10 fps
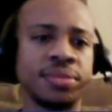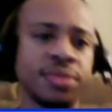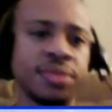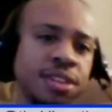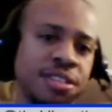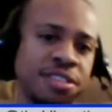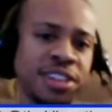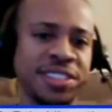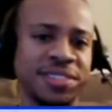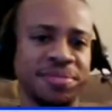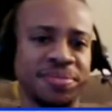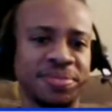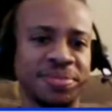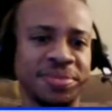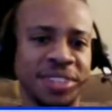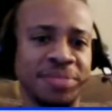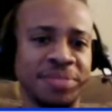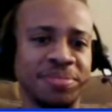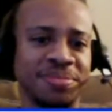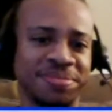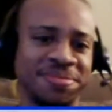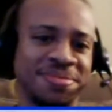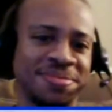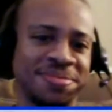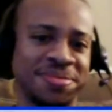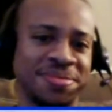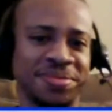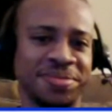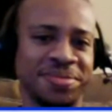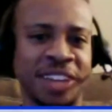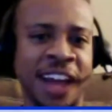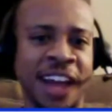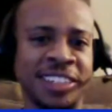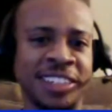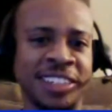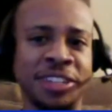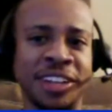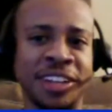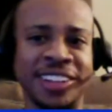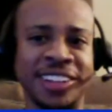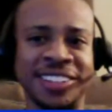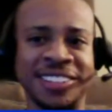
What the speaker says: All right. Yep. Cashing them checks.